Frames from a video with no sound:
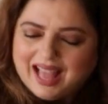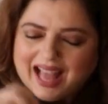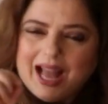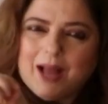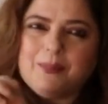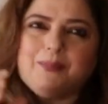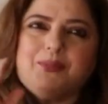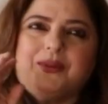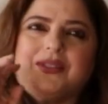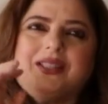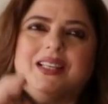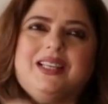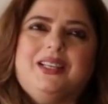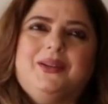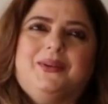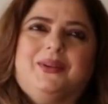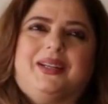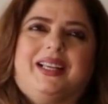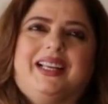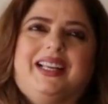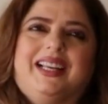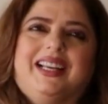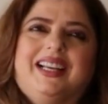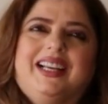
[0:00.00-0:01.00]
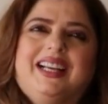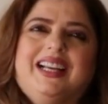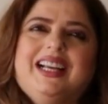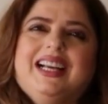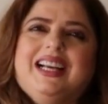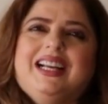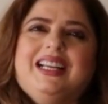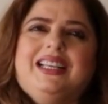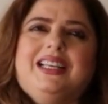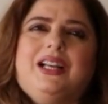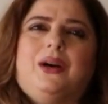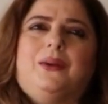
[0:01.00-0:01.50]
Absolutely.
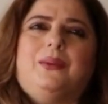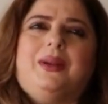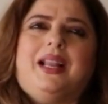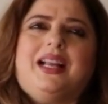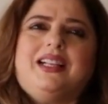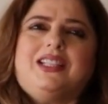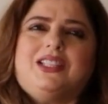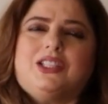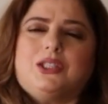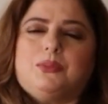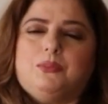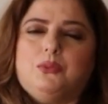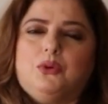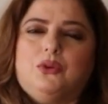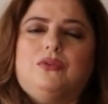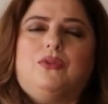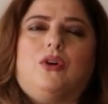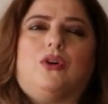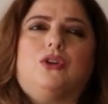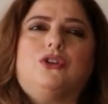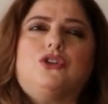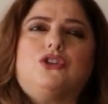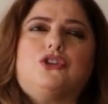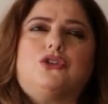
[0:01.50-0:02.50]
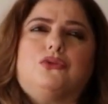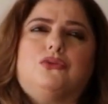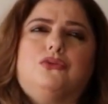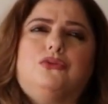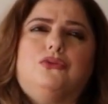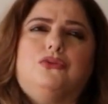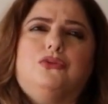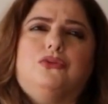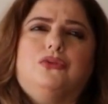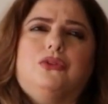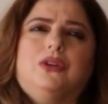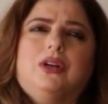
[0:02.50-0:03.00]
Now let's move on
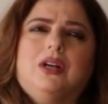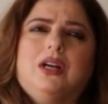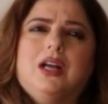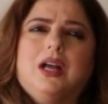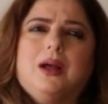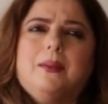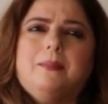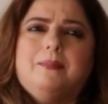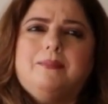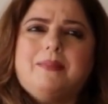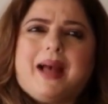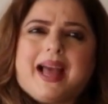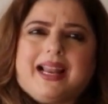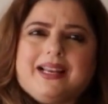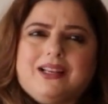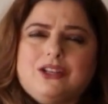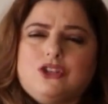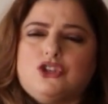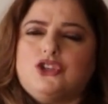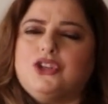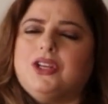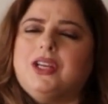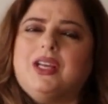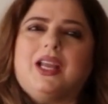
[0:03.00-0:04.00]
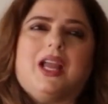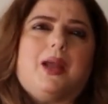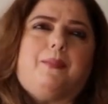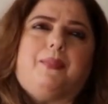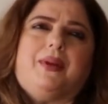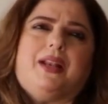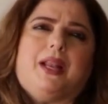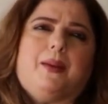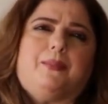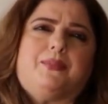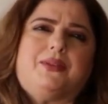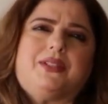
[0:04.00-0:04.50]
to managing
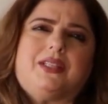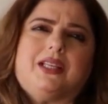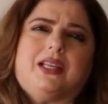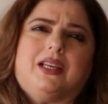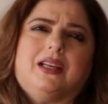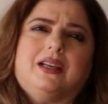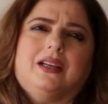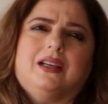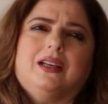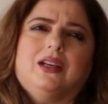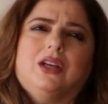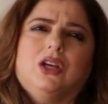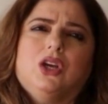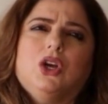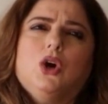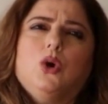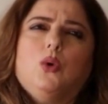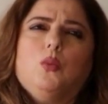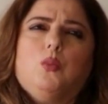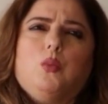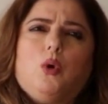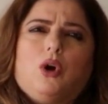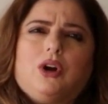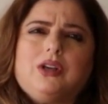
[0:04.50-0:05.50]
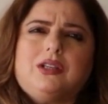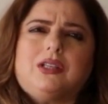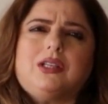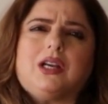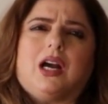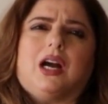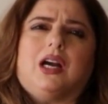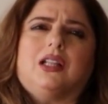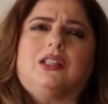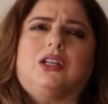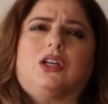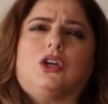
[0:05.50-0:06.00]
epilepsy. What
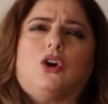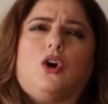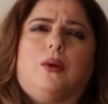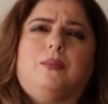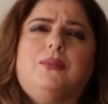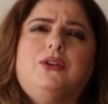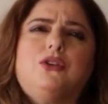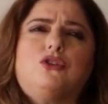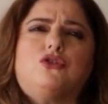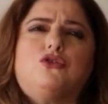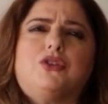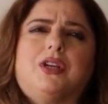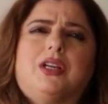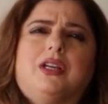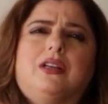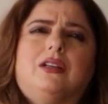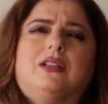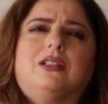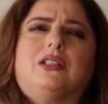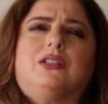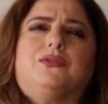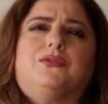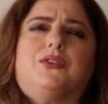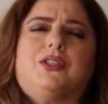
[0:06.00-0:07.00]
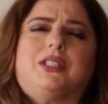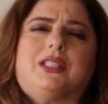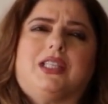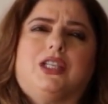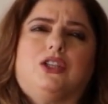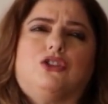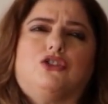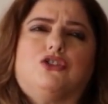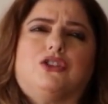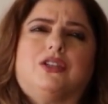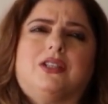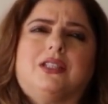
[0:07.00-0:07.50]
are the common triggers for
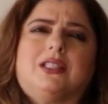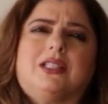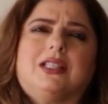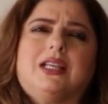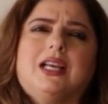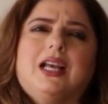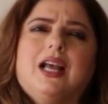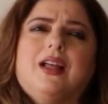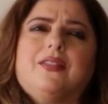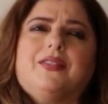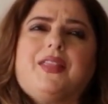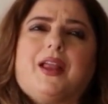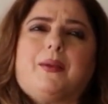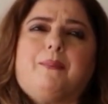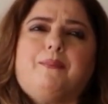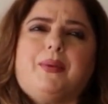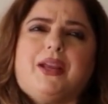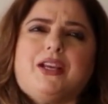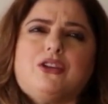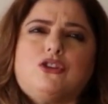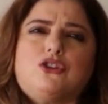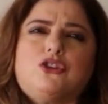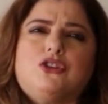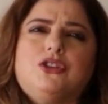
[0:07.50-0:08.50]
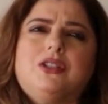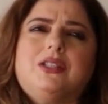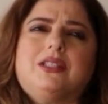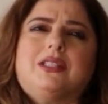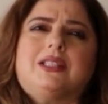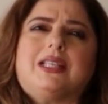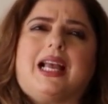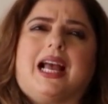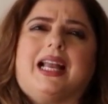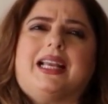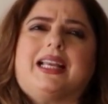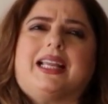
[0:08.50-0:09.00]
seizures that
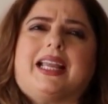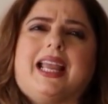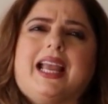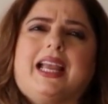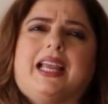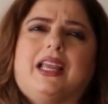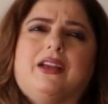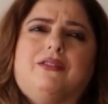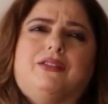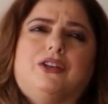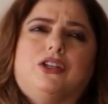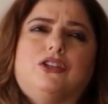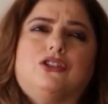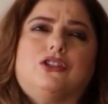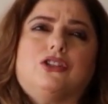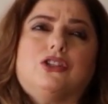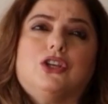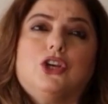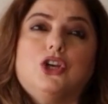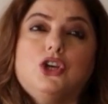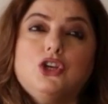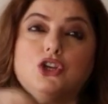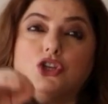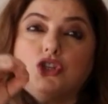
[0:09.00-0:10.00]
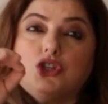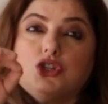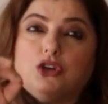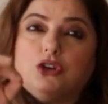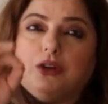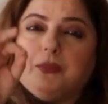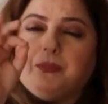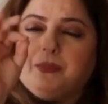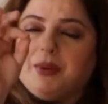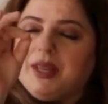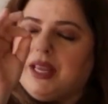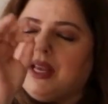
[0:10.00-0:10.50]
patients and caregivers
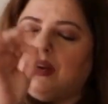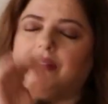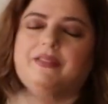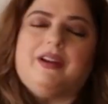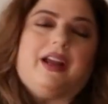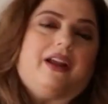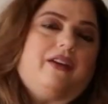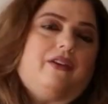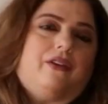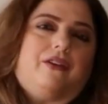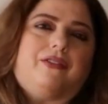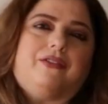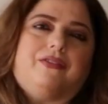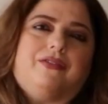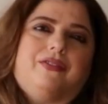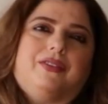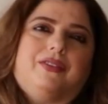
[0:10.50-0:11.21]
should be aware of?